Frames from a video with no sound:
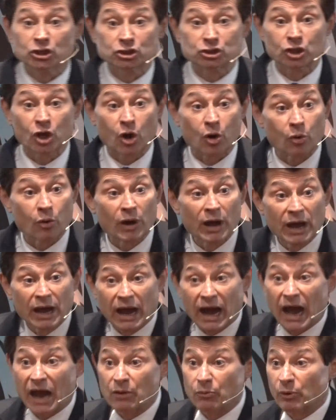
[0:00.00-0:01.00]
So
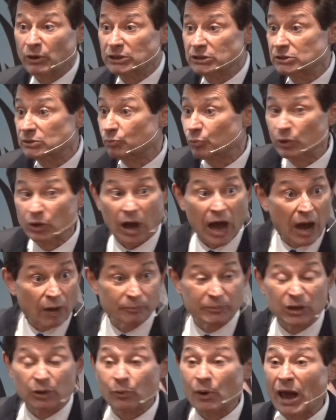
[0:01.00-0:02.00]

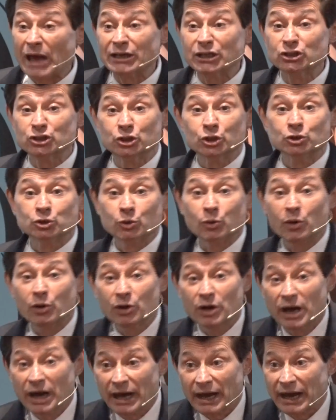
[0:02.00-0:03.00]
I'll be around as usual
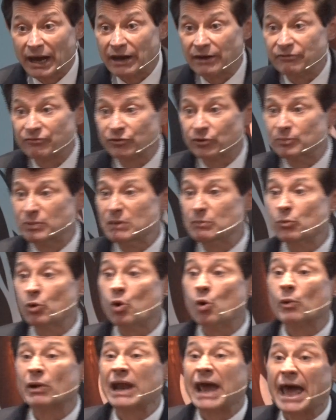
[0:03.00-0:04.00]
for people
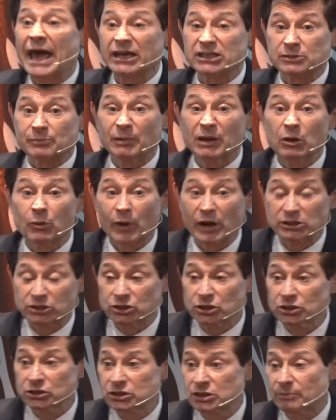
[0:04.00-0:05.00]
who want to ask me
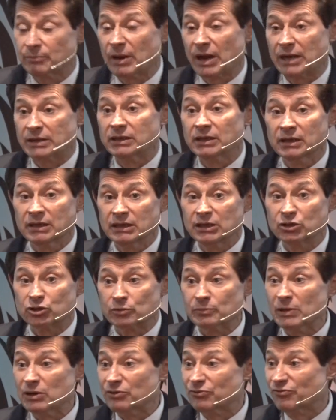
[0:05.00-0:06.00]
questions about
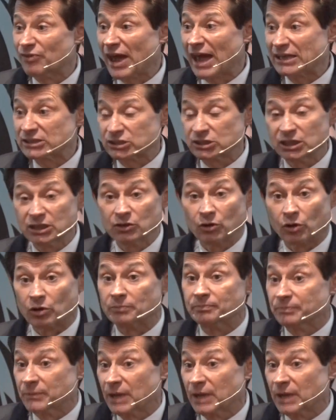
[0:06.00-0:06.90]
intermittent fasting or